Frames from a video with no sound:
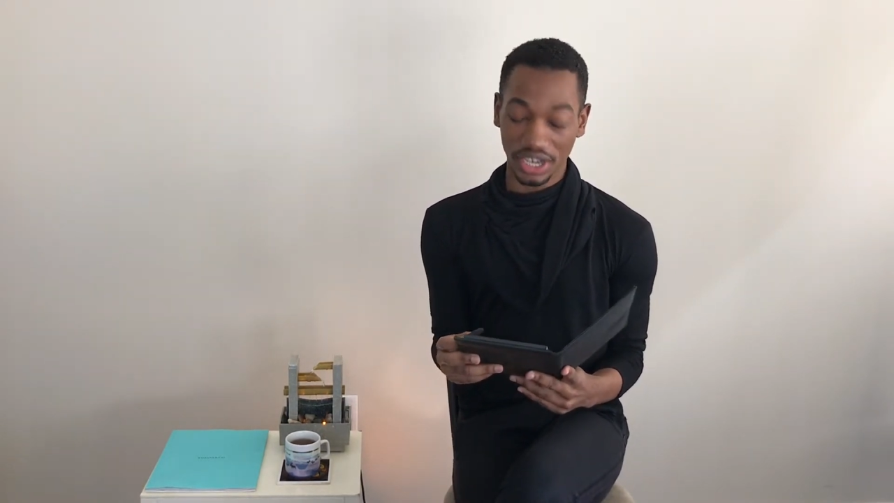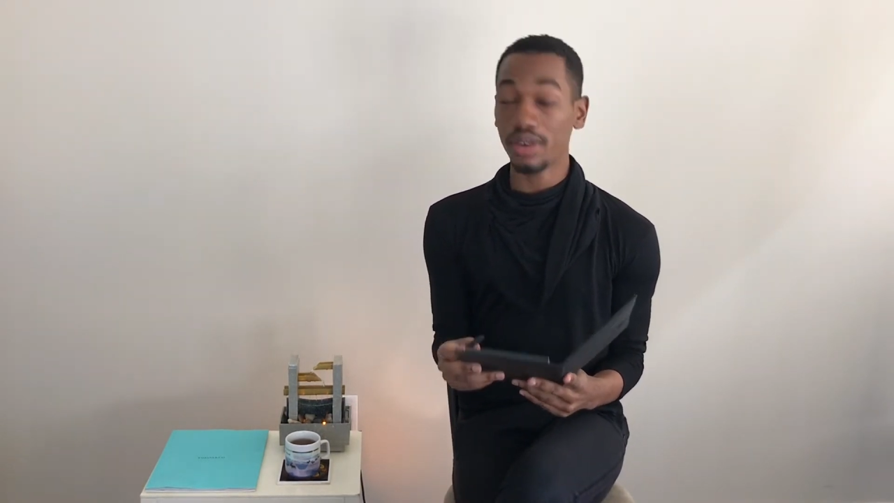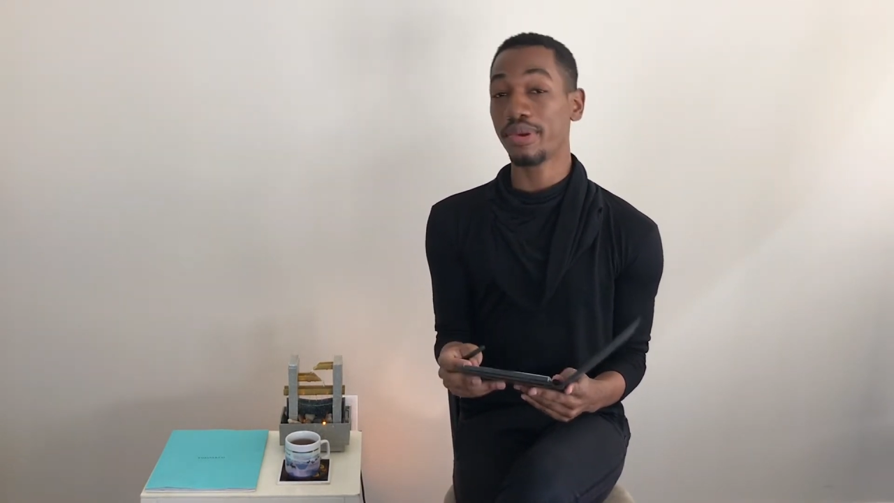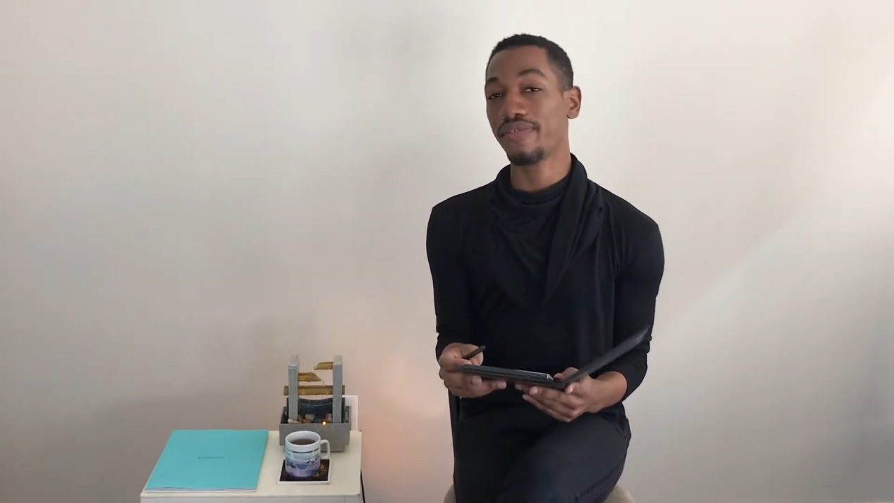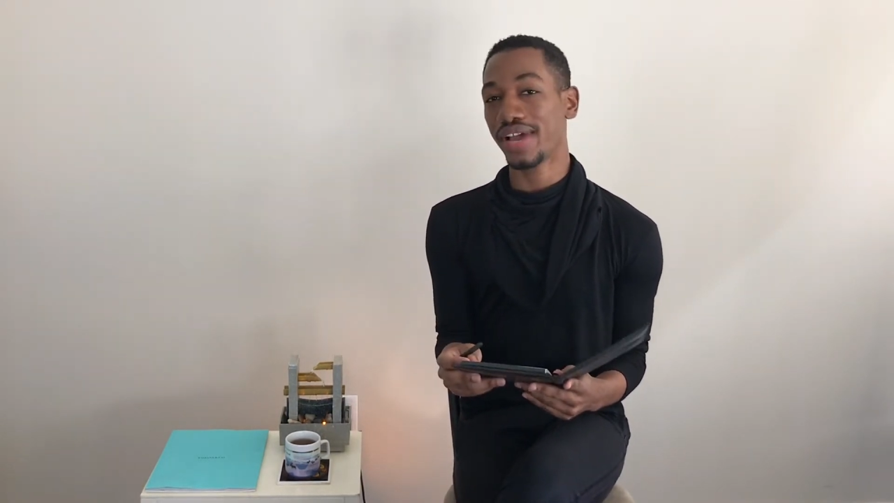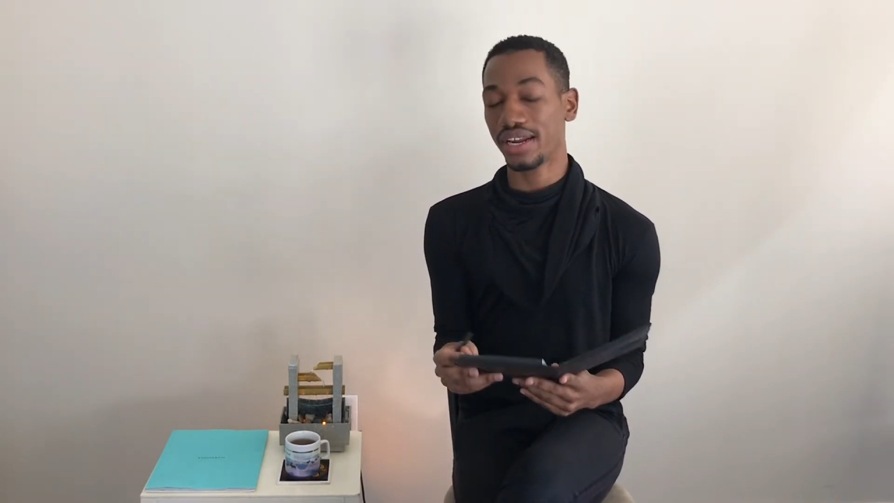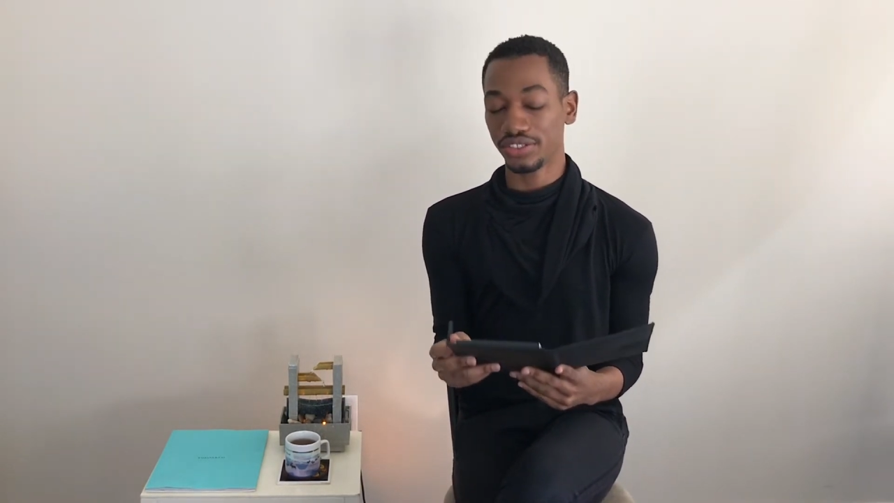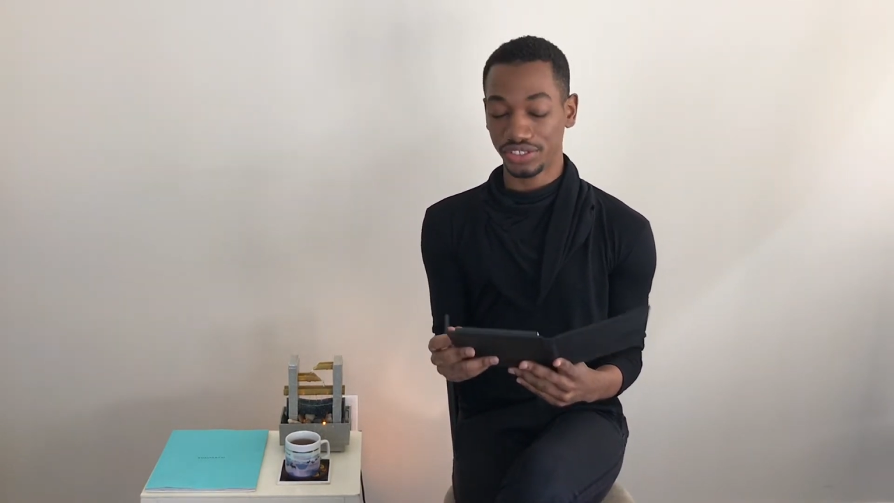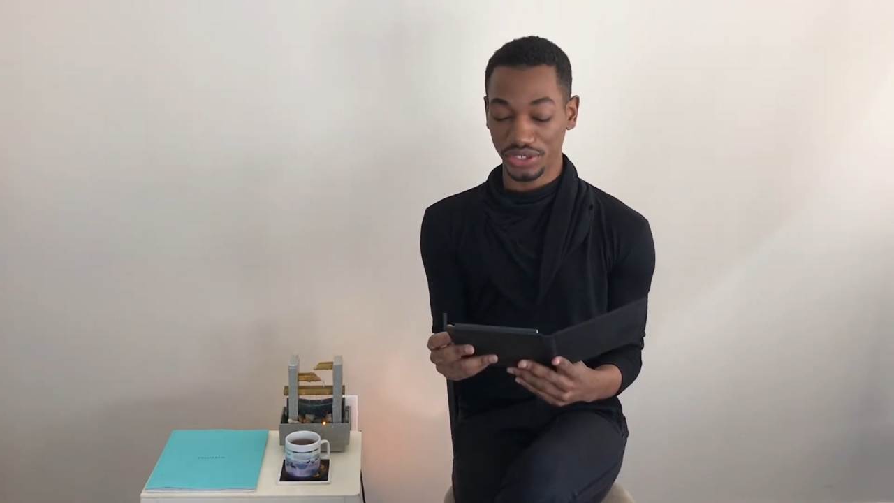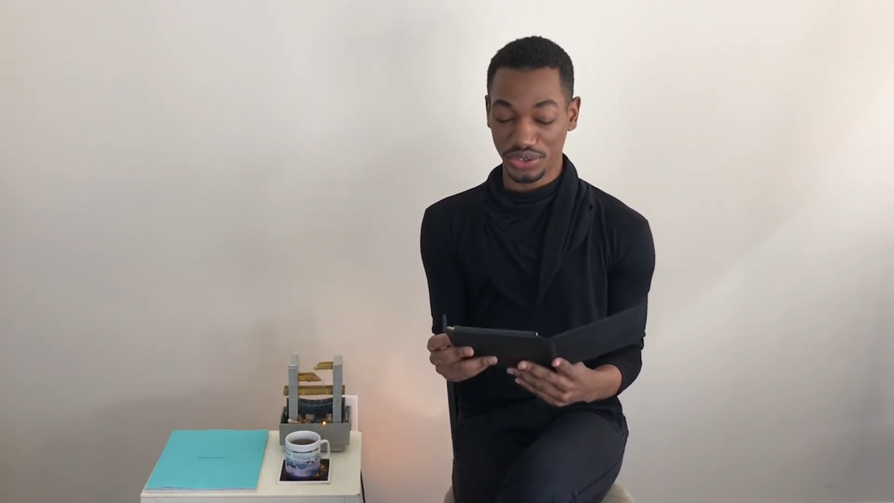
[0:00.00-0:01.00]
urban
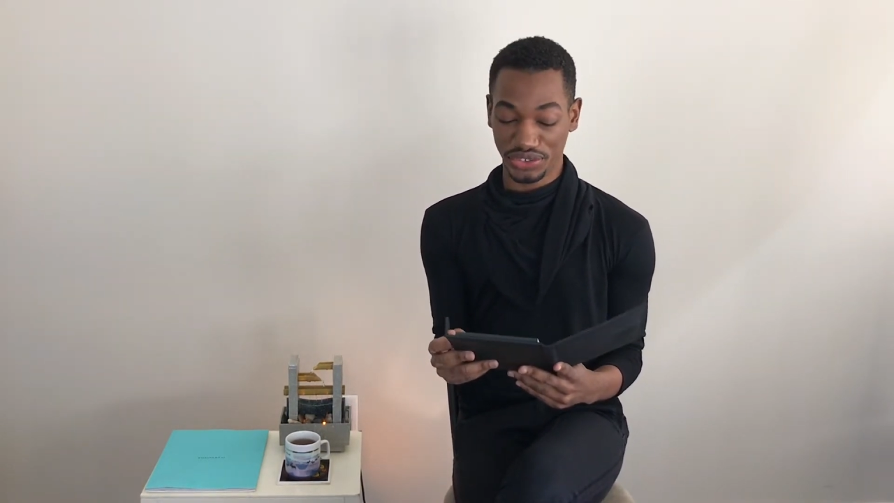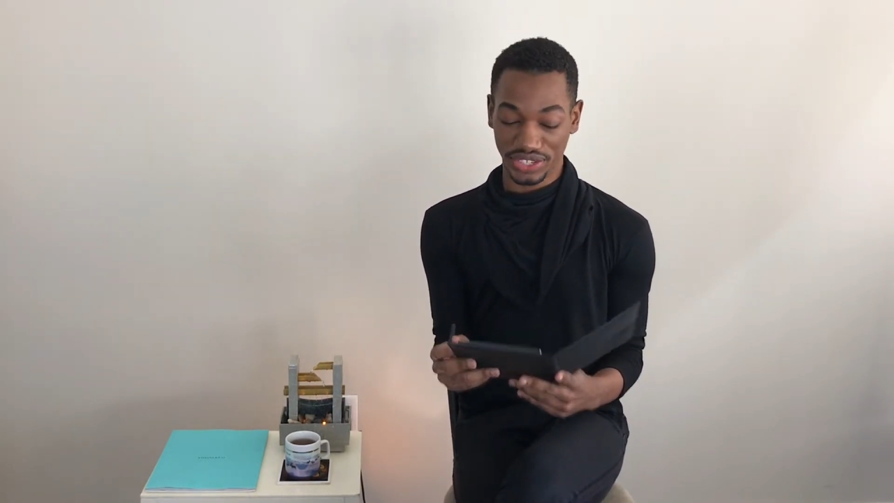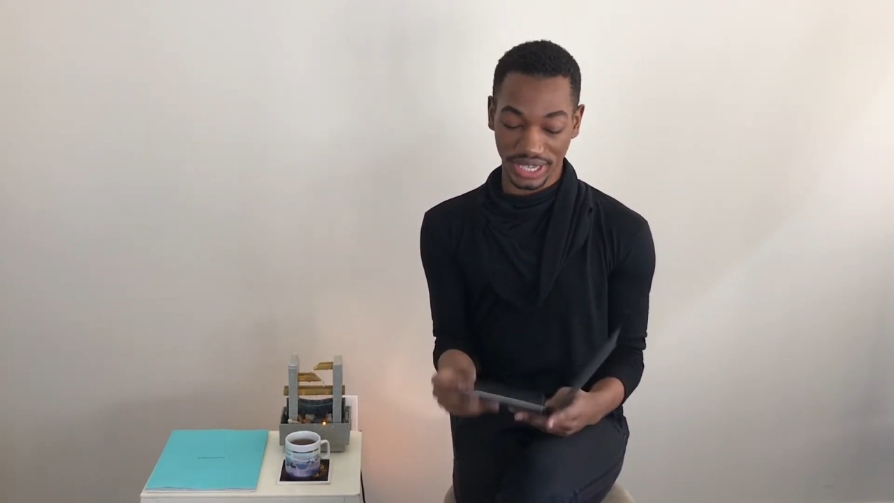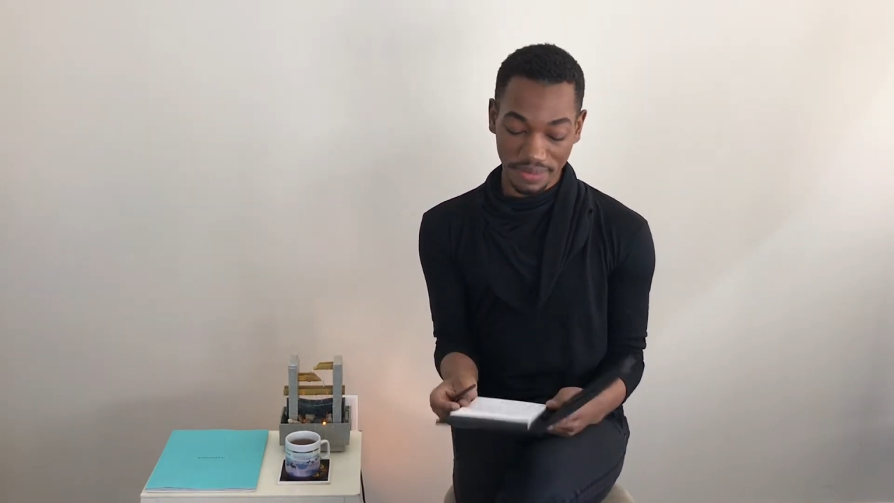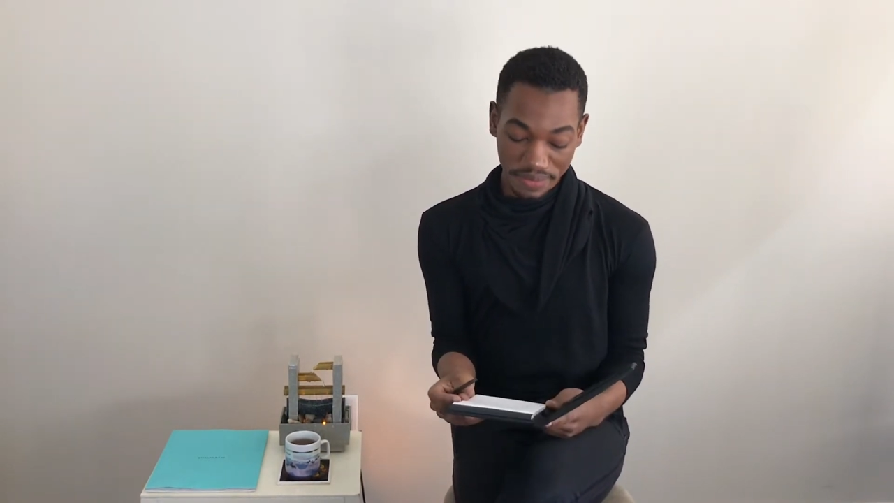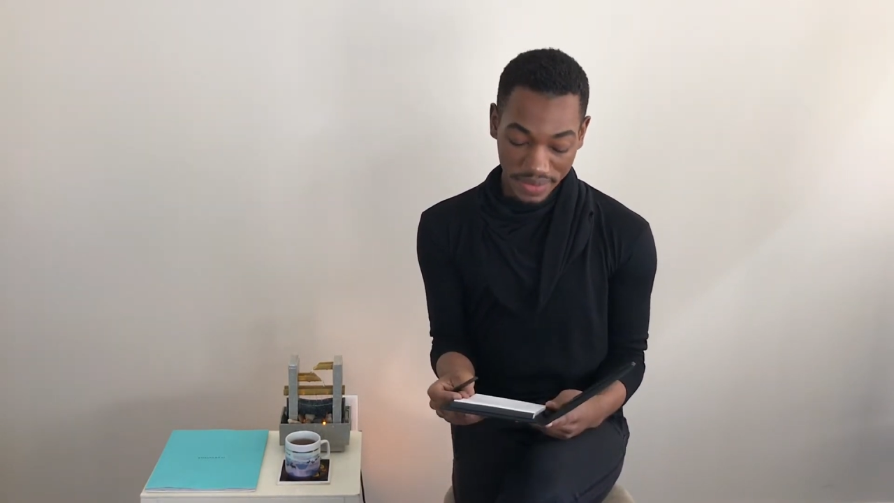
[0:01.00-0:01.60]
fantasy usually.